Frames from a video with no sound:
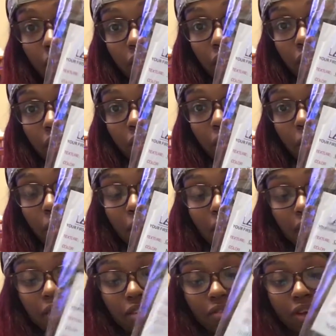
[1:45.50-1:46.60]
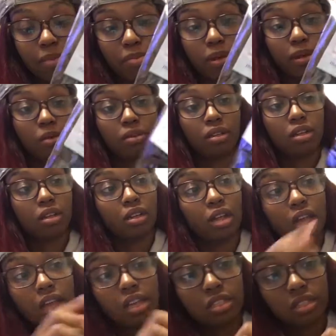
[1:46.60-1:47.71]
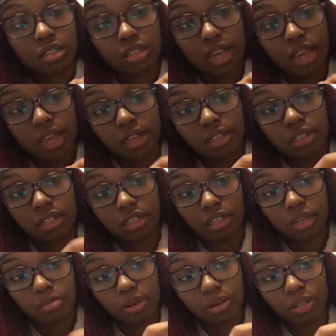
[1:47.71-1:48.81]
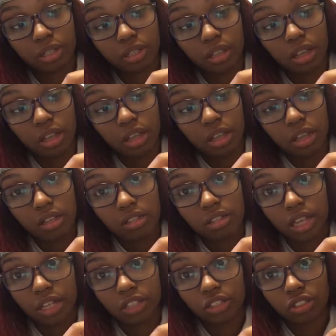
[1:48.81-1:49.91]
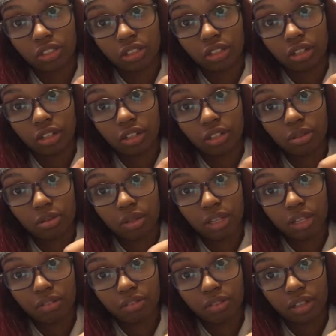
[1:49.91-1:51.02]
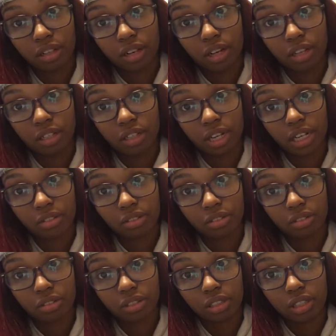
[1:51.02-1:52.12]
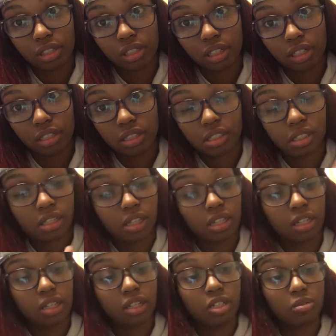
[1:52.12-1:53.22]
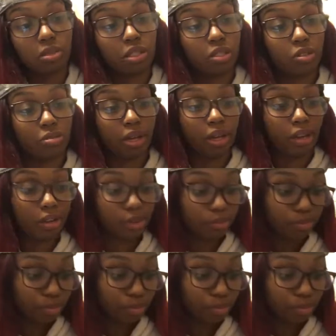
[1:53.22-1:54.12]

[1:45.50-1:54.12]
a clear plastic wrapping, and it has the tag. It says Moda texture, curly weave, color natural, link 16, 100% human hair.